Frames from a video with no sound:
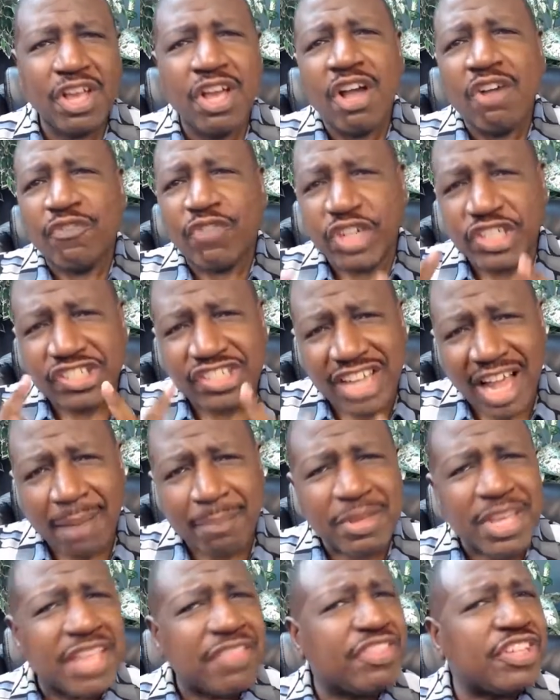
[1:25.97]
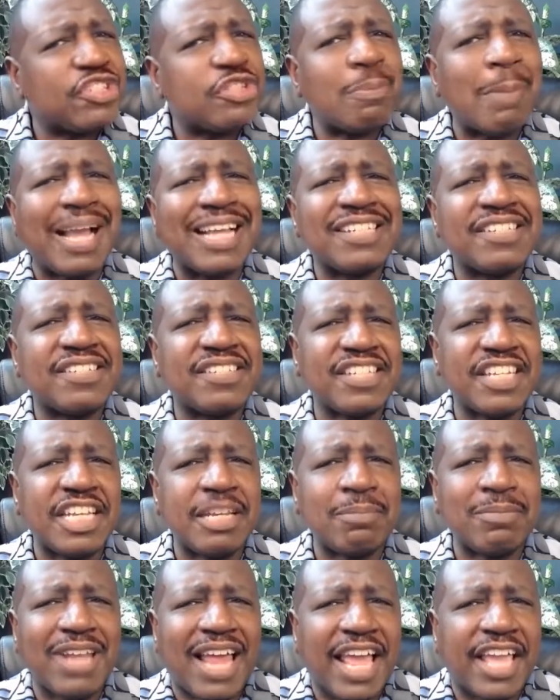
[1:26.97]
For some, this might
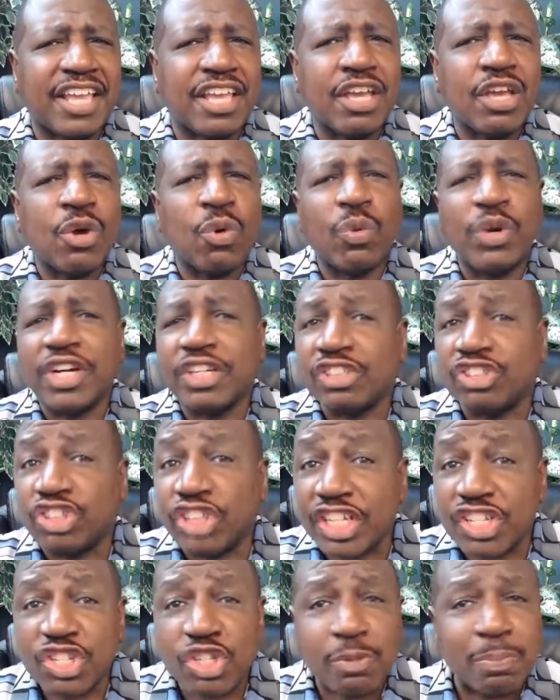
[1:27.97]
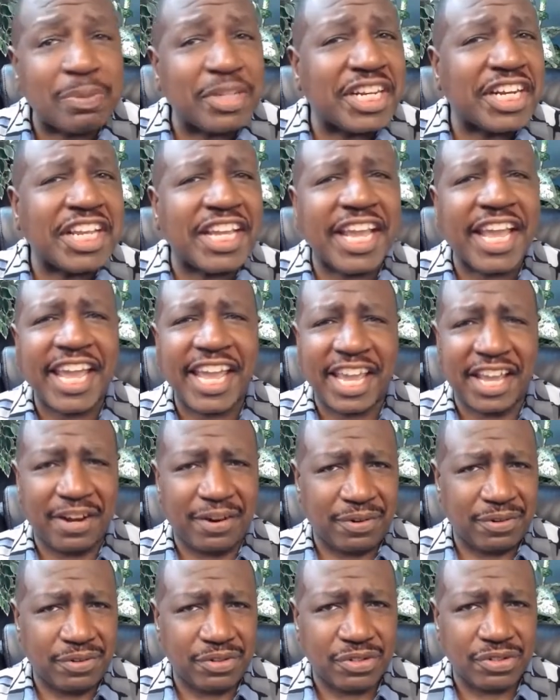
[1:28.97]
seem like we're just splitting
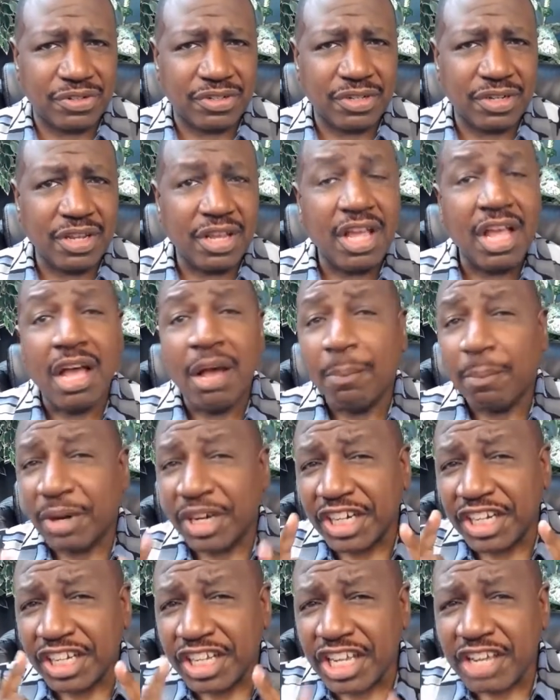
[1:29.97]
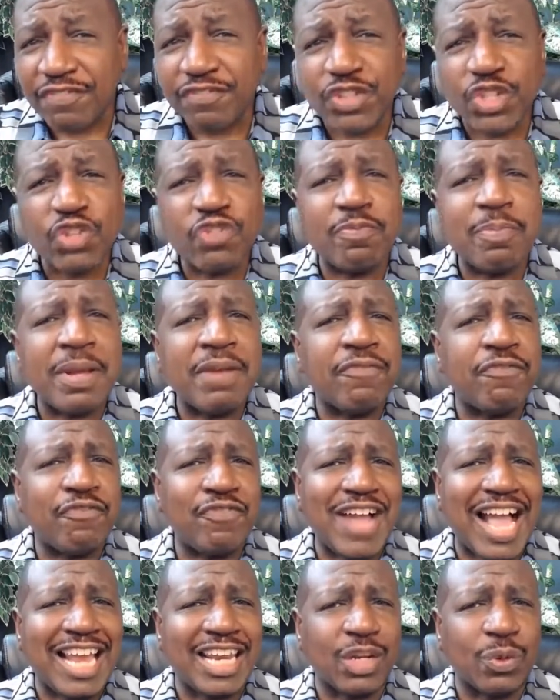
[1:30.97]
hairs. But if you've been
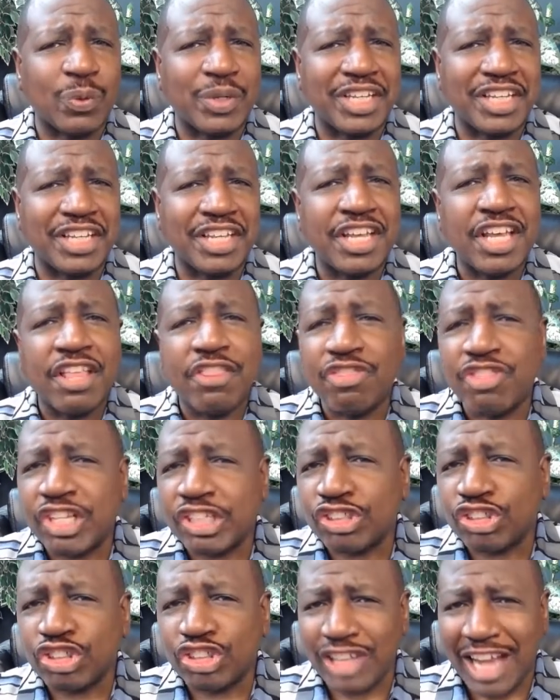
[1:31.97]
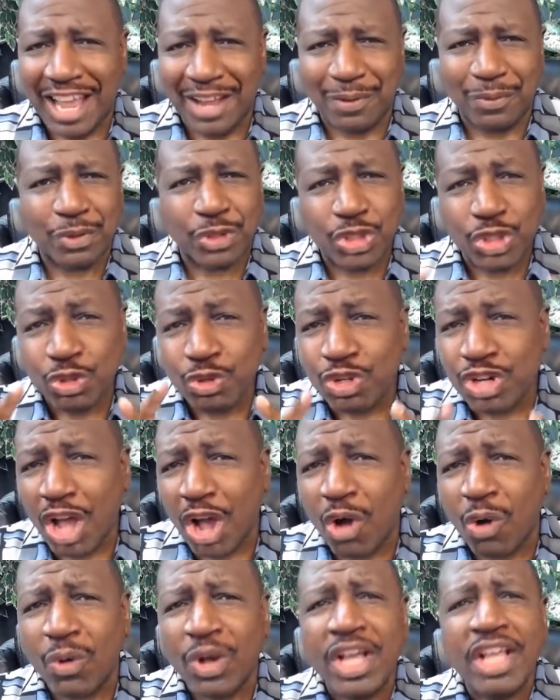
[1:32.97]
following this channel, you
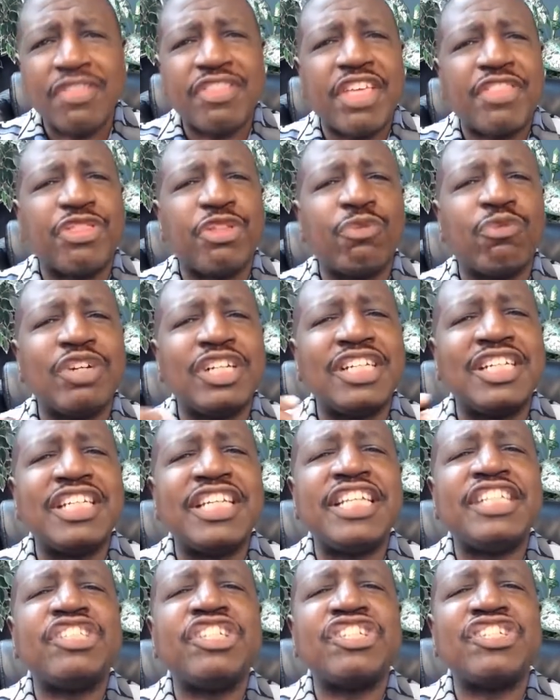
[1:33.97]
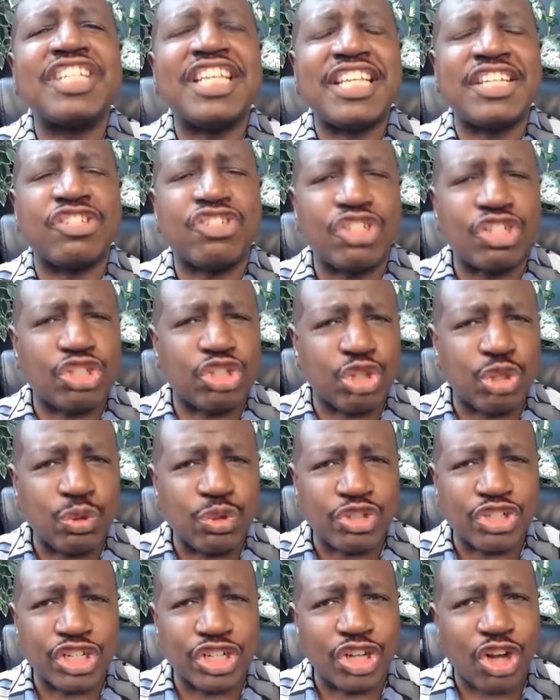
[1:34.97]
know that the religious
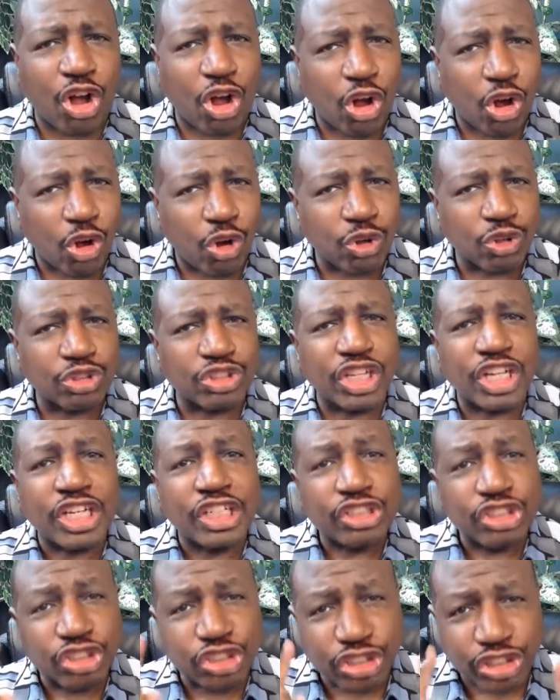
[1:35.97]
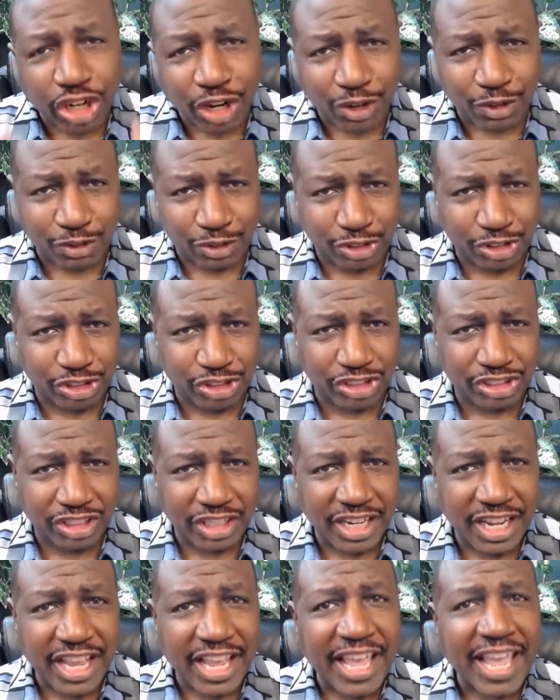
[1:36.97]
institution called church
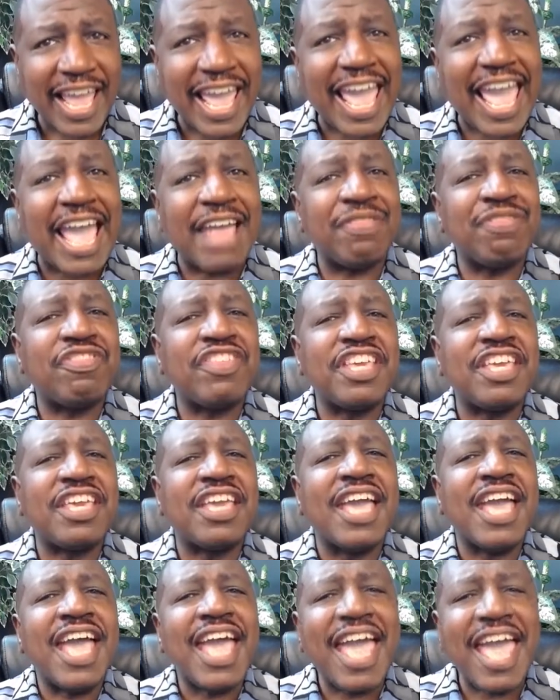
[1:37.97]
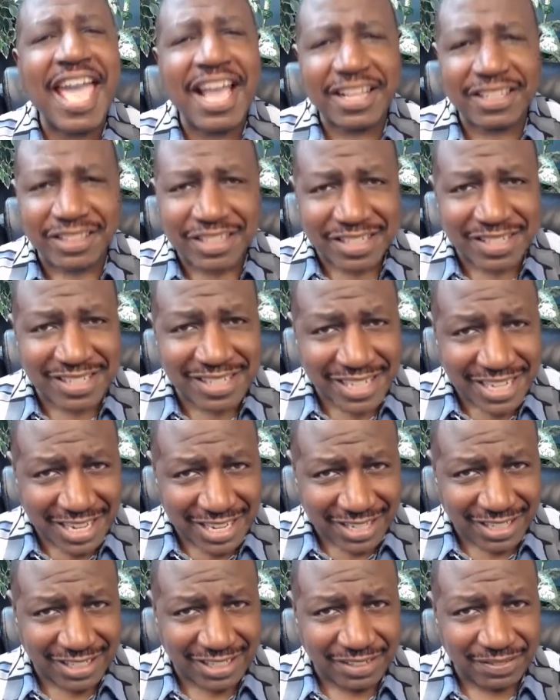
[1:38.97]
and the
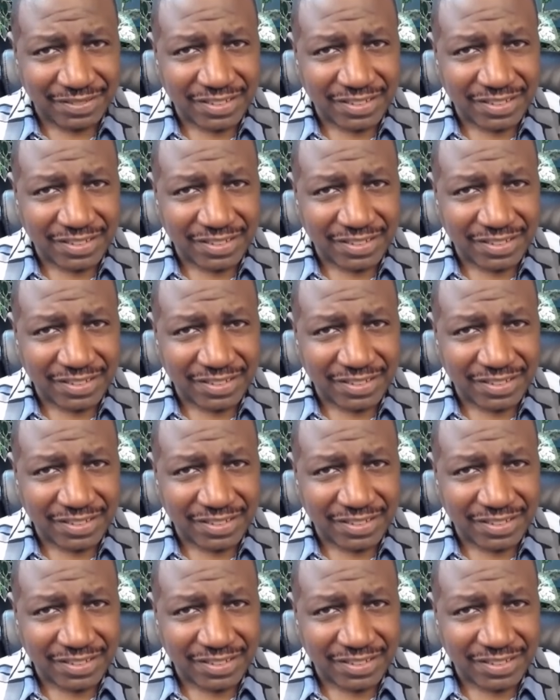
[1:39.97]
Ekklesia